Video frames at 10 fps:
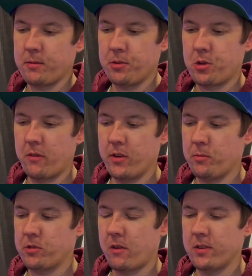some
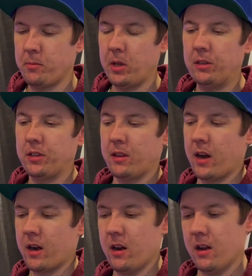serviceability
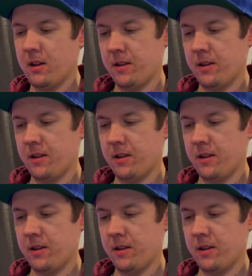there.